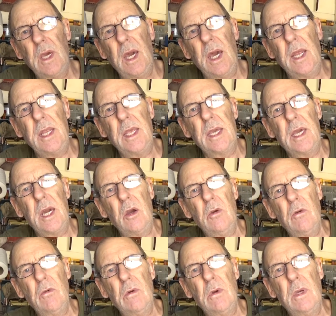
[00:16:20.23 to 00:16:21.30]
and it'd
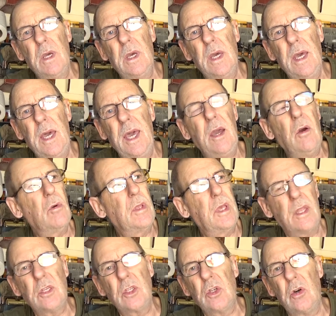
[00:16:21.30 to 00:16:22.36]
go out the
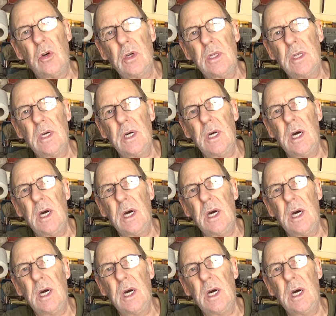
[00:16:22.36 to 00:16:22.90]
other side,